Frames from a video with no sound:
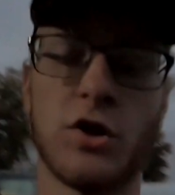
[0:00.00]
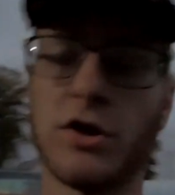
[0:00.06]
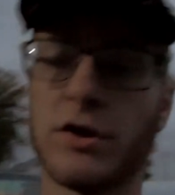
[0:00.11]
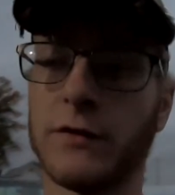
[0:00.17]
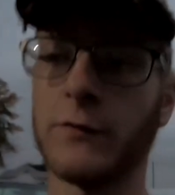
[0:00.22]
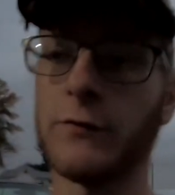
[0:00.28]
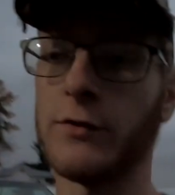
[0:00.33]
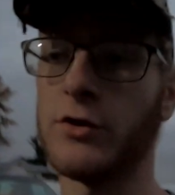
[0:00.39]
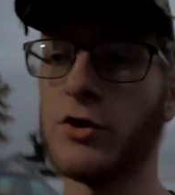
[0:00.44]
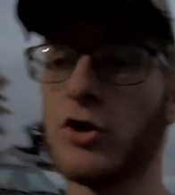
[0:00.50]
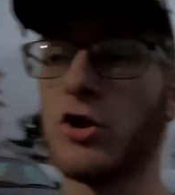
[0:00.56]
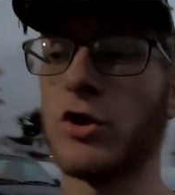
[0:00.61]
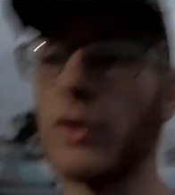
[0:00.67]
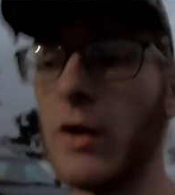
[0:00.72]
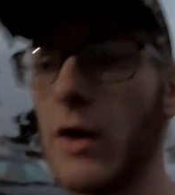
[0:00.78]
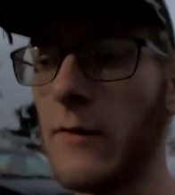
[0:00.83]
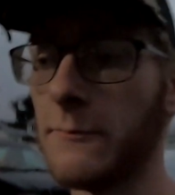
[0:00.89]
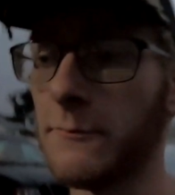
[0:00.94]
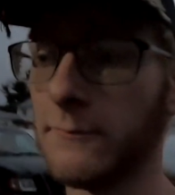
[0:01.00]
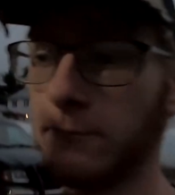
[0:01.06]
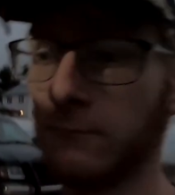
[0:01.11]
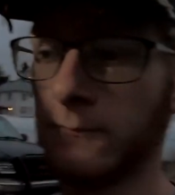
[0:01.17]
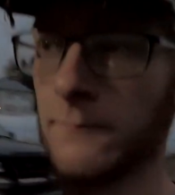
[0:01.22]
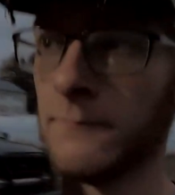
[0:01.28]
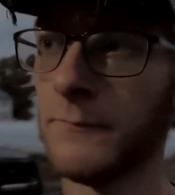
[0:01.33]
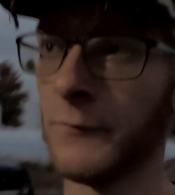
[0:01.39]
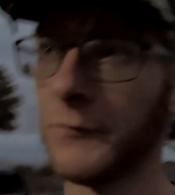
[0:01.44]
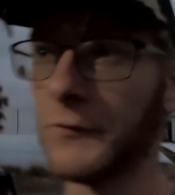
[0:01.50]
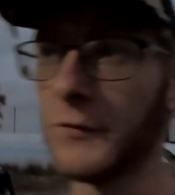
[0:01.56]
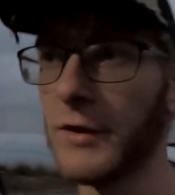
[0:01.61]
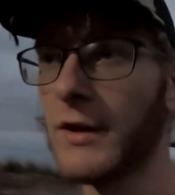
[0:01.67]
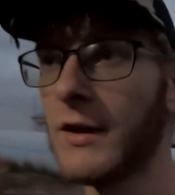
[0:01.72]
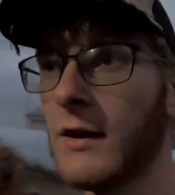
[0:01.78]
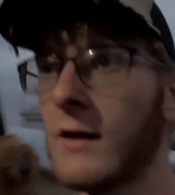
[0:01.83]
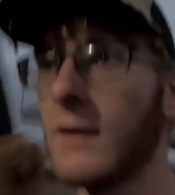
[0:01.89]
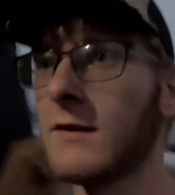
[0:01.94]
just finishing up
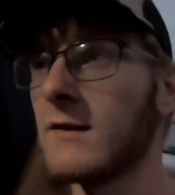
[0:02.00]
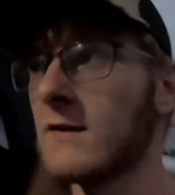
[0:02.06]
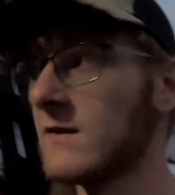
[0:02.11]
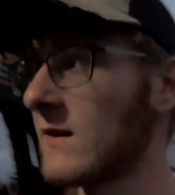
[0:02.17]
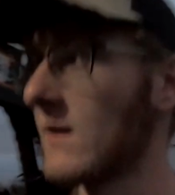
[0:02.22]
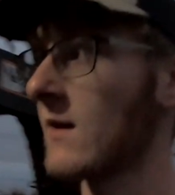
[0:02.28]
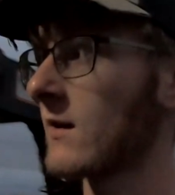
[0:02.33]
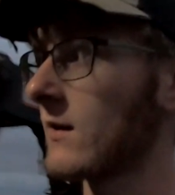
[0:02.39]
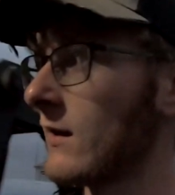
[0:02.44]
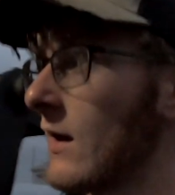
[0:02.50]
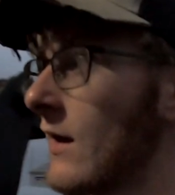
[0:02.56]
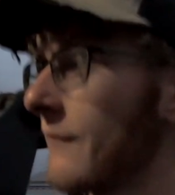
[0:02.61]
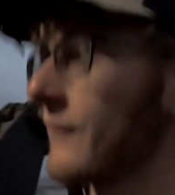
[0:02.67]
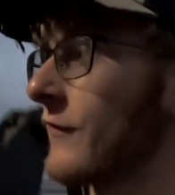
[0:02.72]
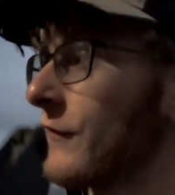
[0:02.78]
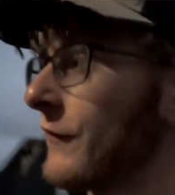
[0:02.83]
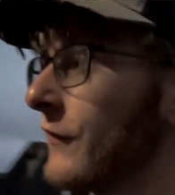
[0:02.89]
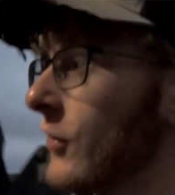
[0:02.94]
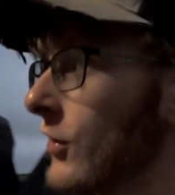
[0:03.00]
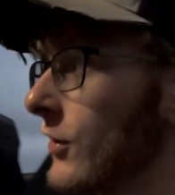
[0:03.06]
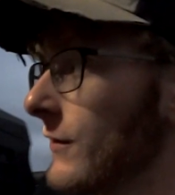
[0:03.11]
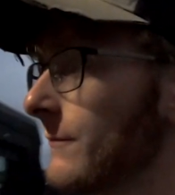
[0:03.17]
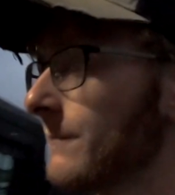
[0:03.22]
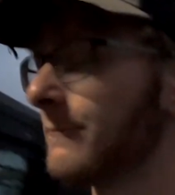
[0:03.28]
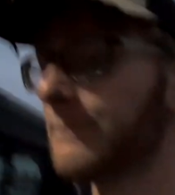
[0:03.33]
feeding at the second heifer farm.